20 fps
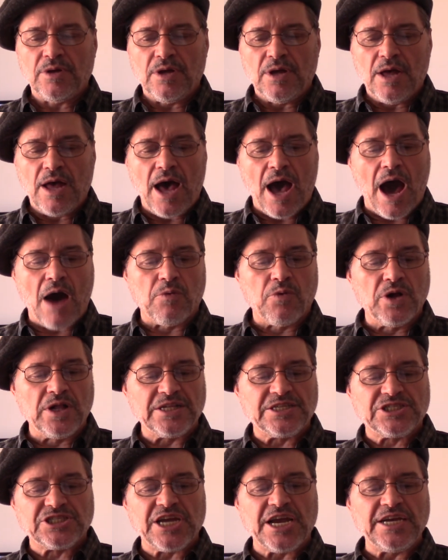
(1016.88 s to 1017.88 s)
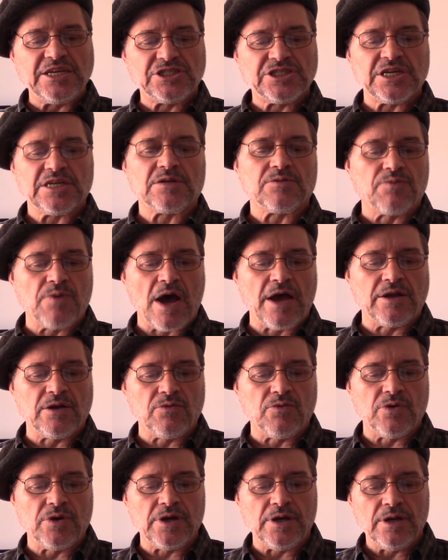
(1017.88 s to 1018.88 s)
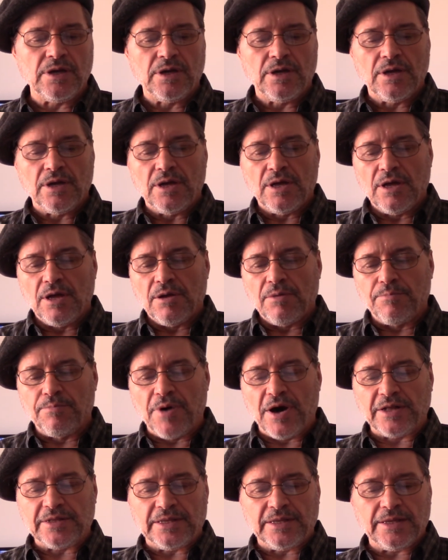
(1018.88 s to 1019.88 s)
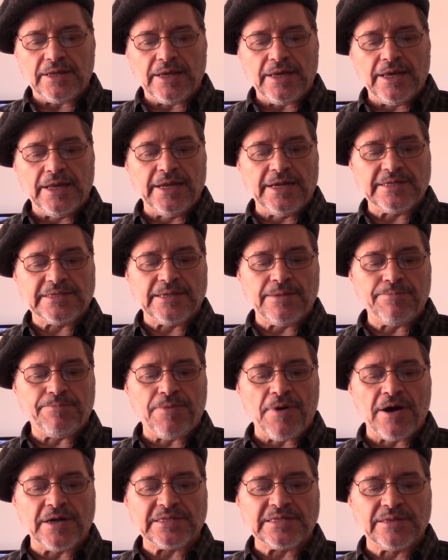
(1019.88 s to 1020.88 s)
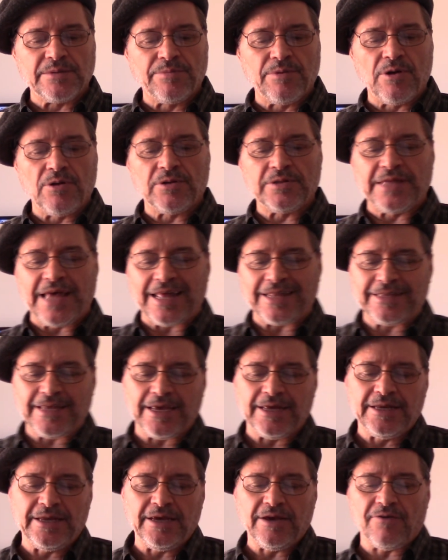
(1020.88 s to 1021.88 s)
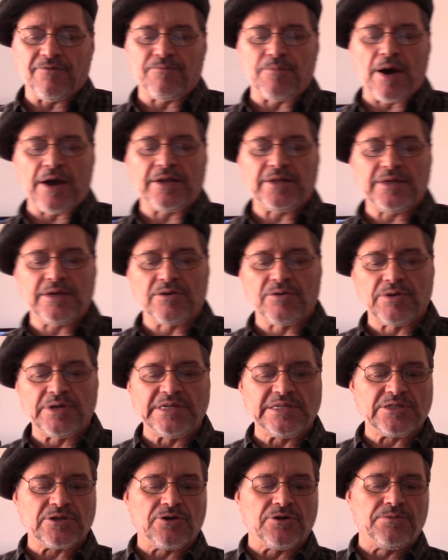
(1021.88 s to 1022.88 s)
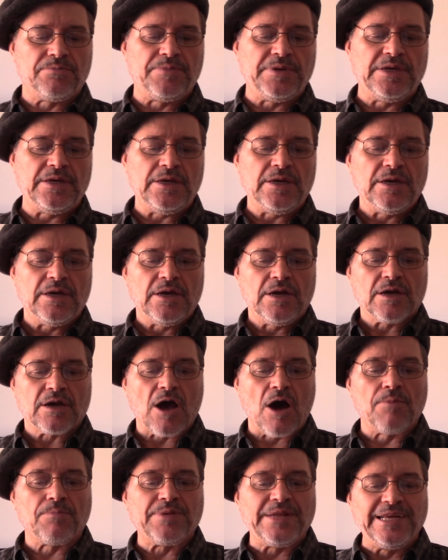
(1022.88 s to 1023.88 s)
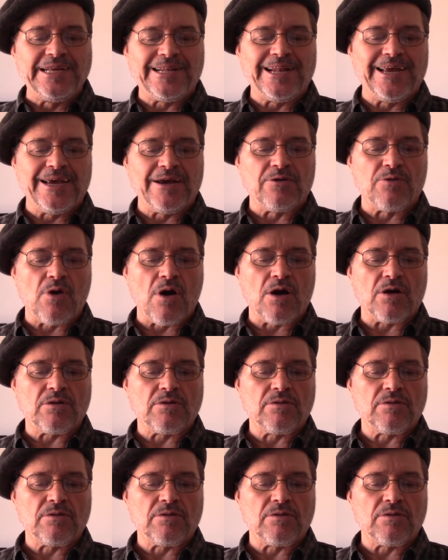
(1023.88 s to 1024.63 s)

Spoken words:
I will change it right away. But it is impossible that any of my theories could be completely wrong,